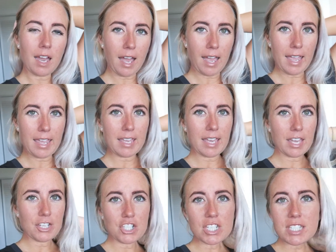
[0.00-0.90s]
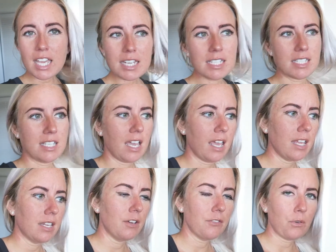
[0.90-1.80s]
I just got
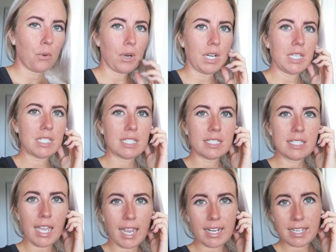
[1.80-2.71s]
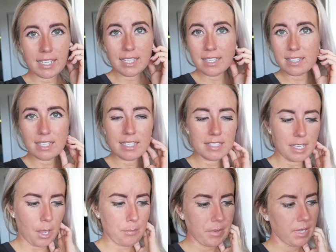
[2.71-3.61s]
done, of course, tidying things
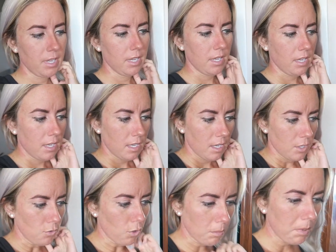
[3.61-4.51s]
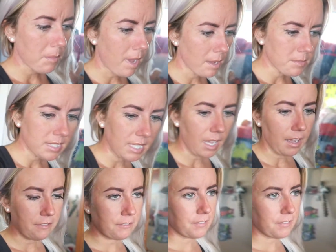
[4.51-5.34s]
up. Normal mom stuff.